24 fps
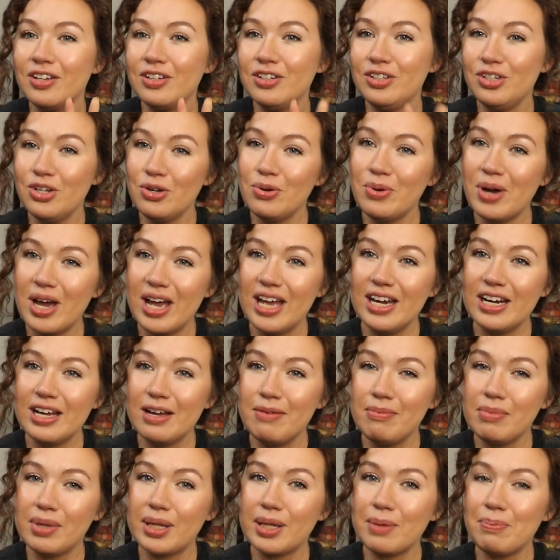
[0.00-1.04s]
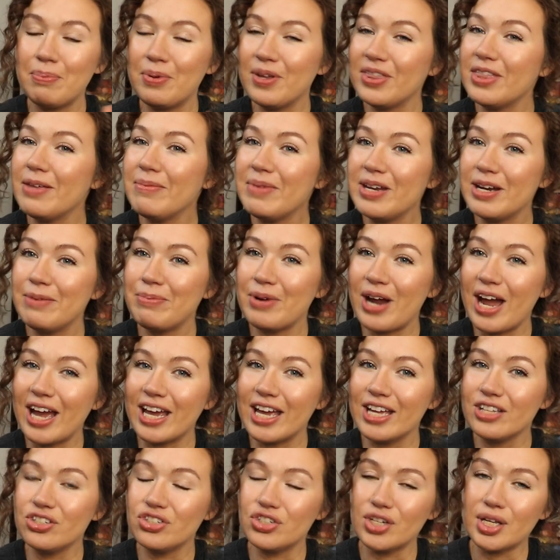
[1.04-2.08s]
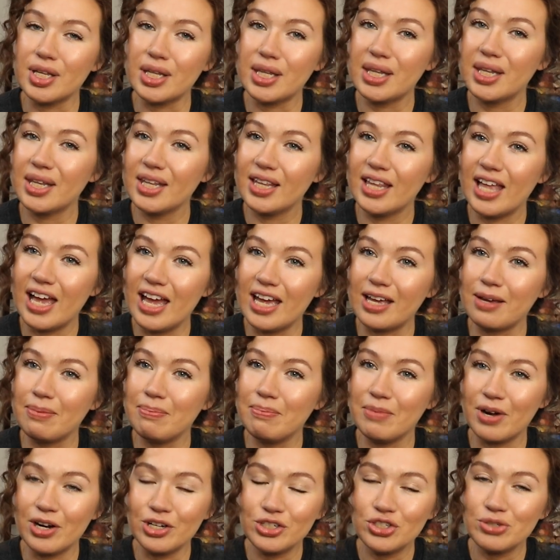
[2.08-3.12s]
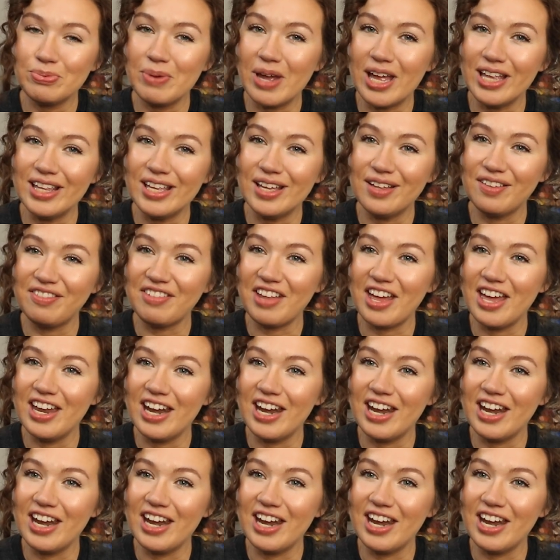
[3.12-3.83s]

new items, put them in a bracket just like March Madness,